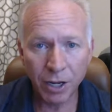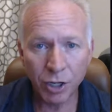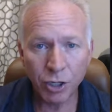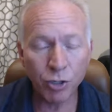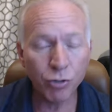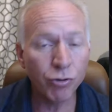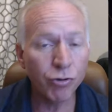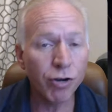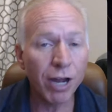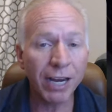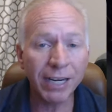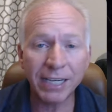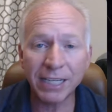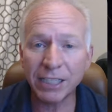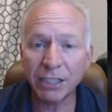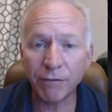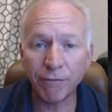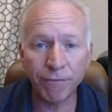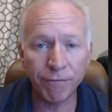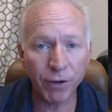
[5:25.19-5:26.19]
You do not get
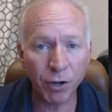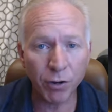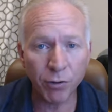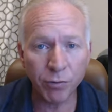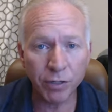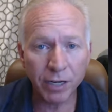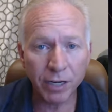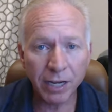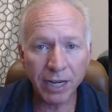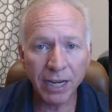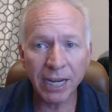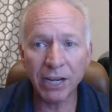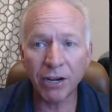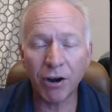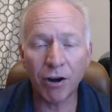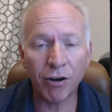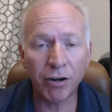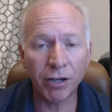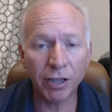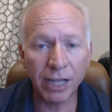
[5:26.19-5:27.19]
to vote in
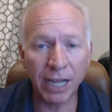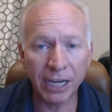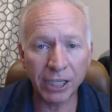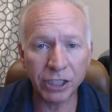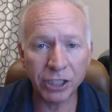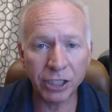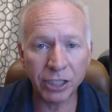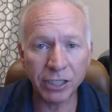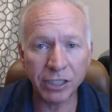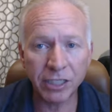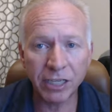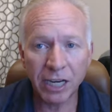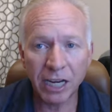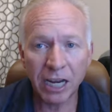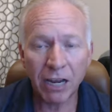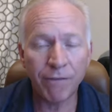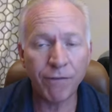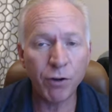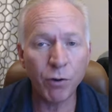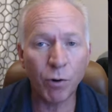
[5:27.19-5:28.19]
our elections
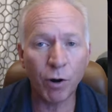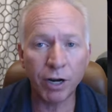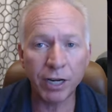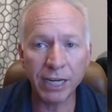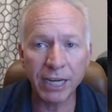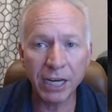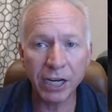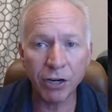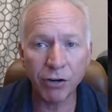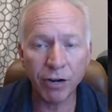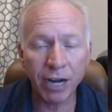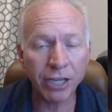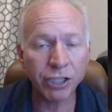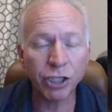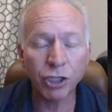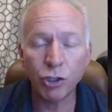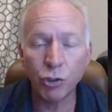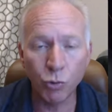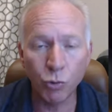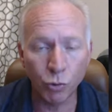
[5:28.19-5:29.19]
if you are here as a
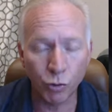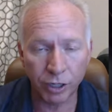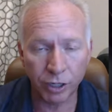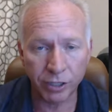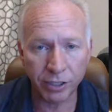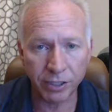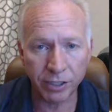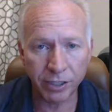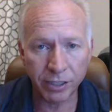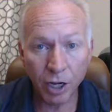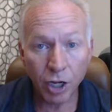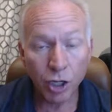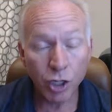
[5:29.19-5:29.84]
tourist.